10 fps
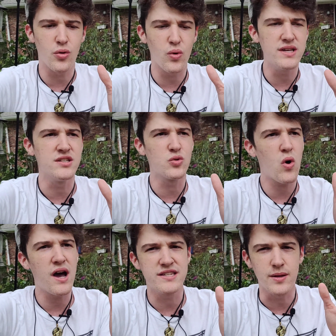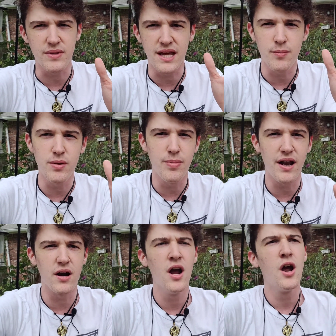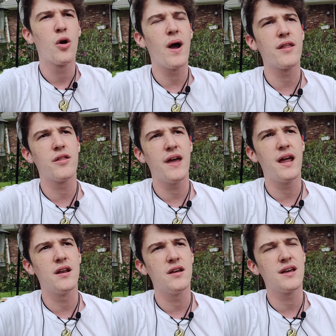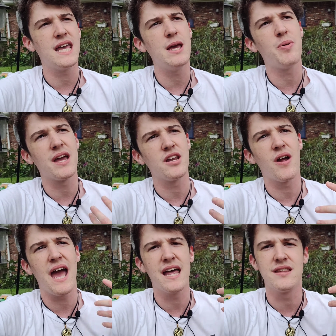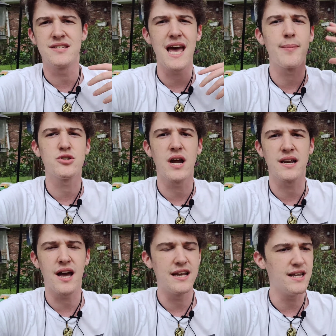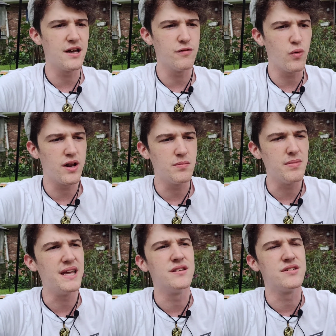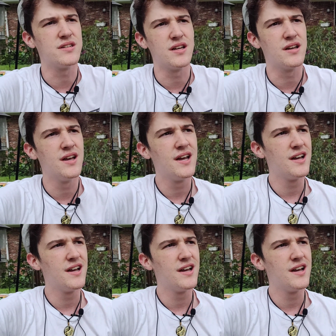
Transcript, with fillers: the reasons why something can be better rather than keeping in your head this abstract idea of what it means to,